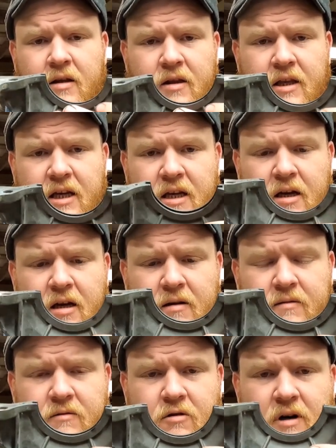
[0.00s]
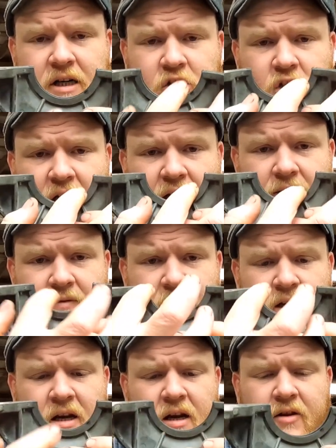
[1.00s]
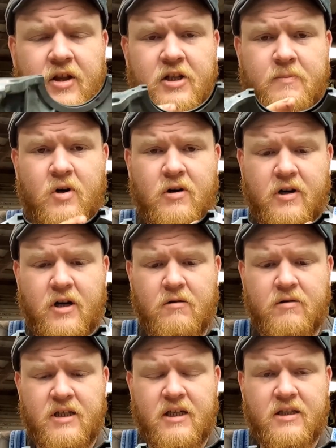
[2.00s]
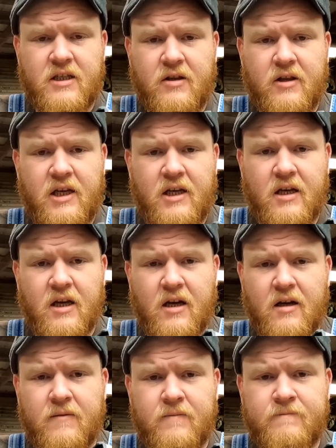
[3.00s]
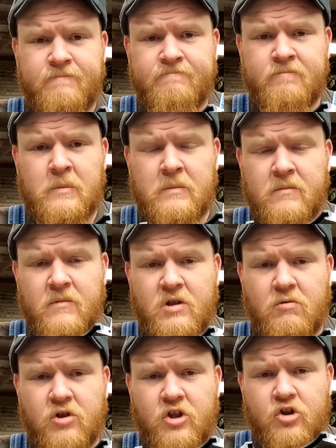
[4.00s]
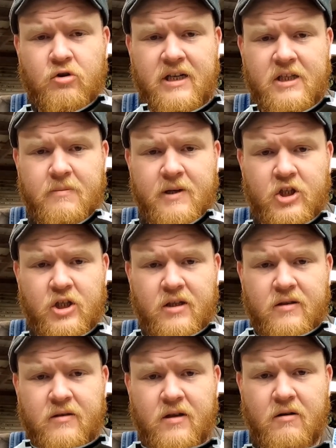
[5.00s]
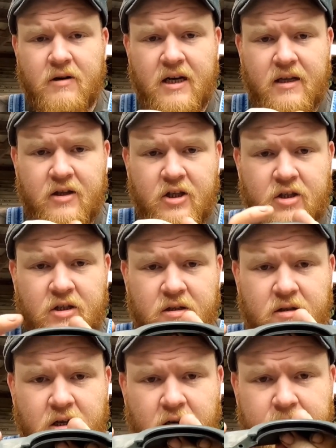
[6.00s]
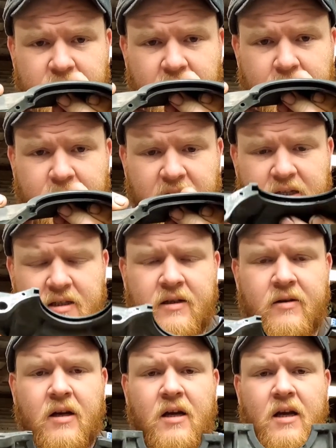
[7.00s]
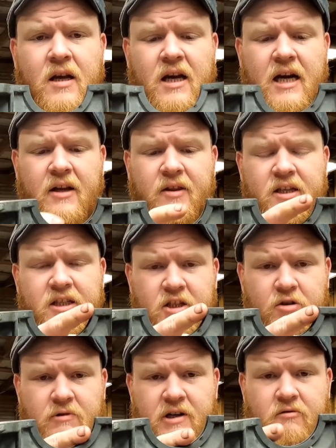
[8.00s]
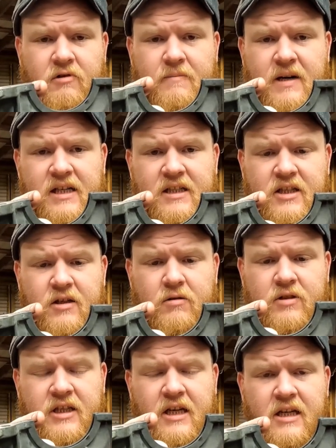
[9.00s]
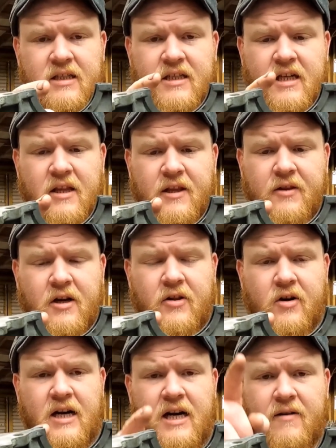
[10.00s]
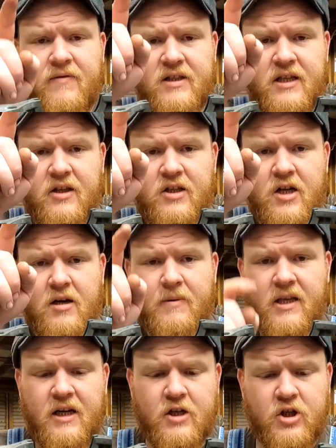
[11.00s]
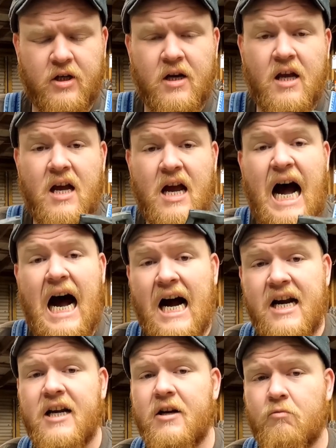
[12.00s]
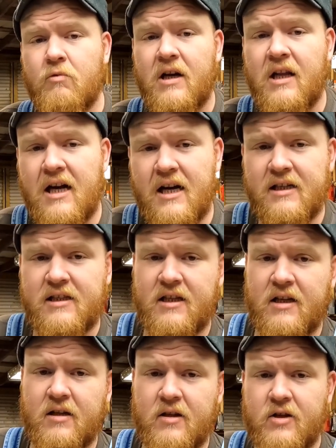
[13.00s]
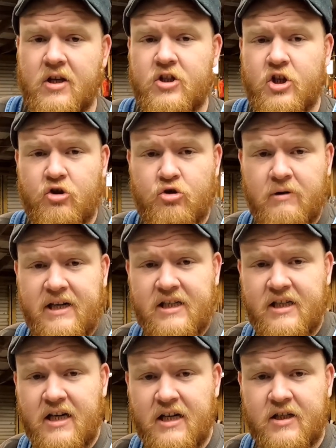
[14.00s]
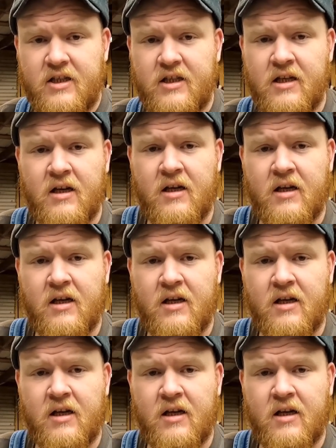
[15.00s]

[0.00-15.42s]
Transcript: crankshaft. This part goes into the towards the transmission. Okay, this humped up piece. And this is where your rear main seal sits, and then the other half is in the top of the engine. I didn't realize that the 226